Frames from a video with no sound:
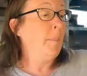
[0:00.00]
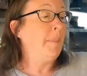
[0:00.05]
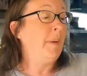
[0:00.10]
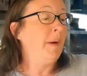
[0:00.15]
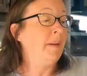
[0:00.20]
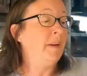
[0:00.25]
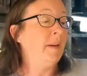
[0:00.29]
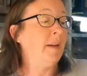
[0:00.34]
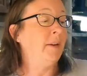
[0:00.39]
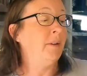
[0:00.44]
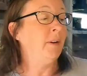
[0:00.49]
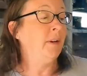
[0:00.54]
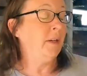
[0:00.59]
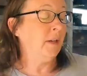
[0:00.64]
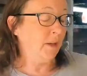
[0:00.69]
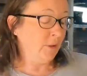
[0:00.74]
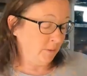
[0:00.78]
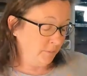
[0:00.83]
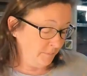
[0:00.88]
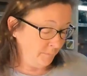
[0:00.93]
about a year
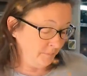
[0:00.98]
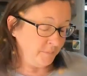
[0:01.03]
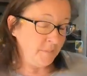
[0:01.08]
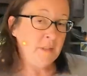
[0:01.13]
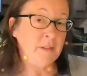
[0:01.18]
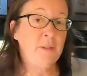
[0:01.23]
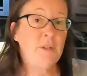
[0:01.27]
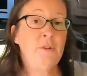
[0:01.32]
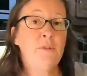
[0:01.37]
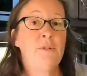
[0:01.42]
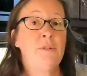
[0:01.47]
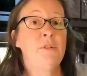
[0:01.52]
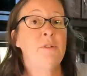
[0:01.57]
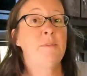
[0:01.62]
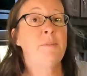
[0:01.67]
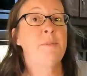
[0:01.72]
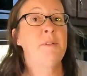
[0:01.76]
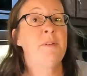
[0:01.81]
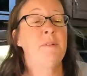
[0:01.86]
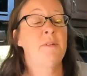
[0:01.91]
ago,
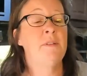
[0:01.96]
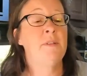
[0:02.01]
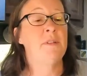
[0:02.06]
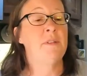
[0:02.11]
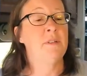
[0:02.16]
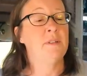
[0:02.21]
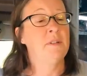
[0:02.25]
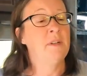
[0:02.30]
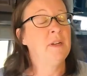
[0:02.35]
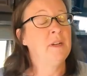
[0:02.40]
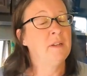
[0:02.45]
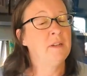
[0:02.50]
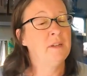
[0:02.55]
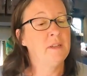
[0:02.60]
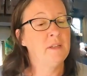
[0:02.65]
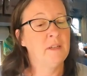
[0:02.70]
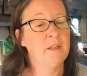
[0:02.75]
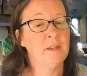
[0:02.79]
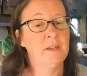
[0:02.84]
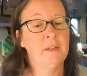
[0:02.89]
YouTube user,
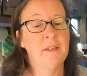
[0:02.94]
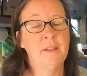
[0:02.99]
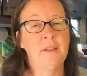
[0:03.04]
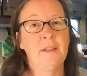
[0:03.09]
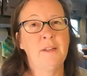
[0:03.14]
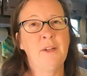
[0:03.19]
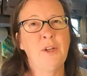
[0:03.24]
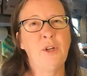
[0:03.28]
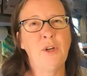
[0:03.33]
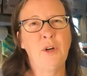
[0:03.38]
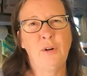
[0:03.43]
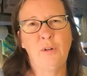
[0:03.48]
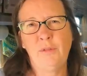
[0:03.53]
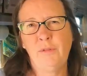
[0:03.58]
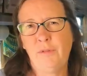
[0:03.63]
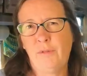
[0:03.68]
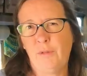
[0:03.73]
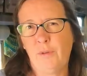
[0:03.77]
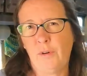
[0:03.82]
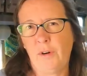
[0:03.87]
go
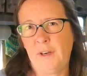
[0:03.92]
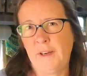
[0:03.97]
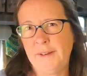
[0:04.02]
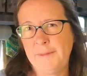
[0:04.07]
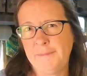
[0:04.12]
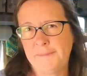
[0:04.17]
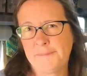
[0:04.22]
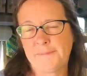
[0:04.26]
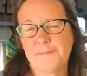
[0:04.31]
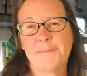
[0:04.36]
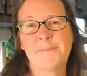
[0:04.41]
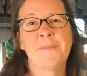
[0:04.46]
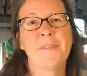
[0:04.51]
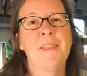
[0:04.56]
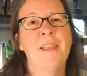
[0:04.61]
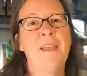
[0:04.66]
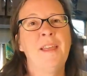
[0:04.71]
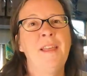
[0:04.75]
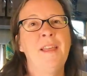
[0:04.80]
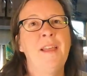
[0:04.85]
for it,
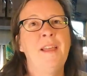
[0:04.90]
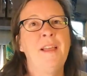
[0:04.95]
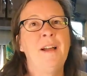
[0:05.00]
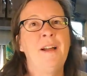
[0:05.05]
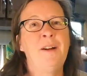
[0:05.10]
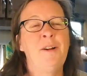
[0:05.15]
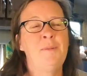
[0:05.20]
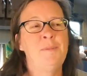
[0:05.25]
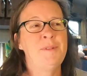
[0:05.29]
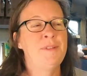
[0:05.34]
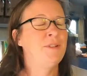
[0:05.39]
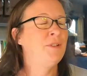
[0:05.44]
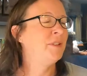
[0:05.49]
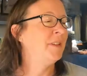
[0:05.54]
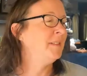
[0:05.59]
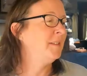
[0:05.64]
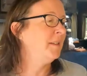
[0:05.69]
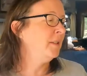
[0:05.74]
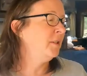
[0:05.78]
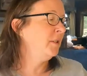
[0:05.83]

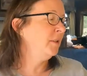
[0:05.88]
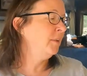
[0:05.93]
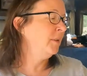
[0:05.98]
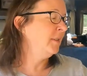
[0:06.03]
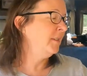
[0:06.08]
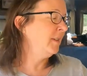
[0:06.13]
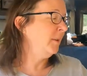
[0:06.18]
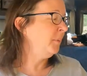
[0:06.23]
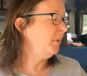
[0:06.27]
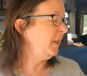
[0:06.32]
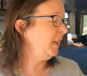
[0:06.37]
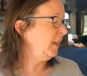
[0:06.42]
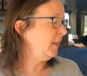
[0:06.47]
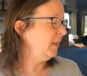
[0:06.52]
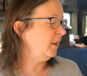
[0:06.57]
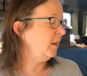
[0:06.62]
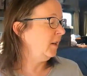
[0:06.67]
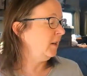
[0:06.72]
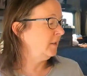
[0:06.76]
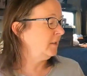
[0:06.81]
suggested to us that we get
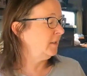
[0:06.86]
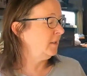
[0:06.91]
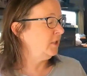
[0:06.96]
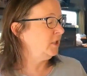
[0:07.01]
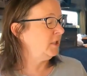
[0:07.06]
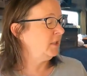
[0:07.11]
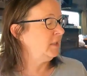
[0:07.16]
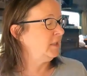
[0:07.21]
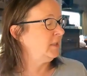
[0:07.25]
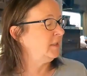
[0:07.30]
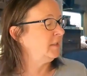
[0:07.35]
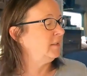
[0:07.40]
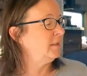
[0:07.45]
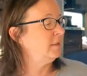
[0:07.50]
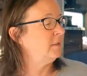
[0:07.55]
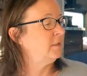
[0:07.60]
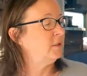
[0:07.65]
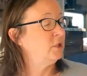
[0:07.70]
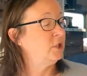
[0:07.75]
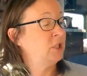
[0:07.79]
an
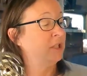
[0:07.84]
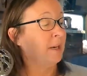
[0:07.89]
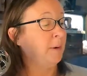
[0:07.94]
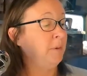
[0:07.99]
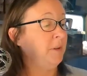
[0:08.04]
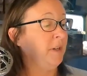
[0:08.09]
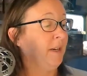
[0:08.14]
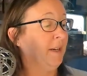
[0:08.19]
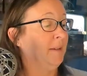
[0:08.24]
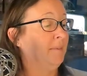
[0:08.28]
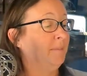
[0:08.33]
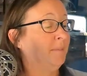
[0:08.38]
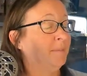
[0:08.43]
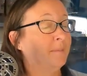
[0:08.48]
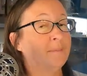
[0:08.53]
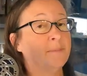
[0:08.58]
Oxygenix shower head.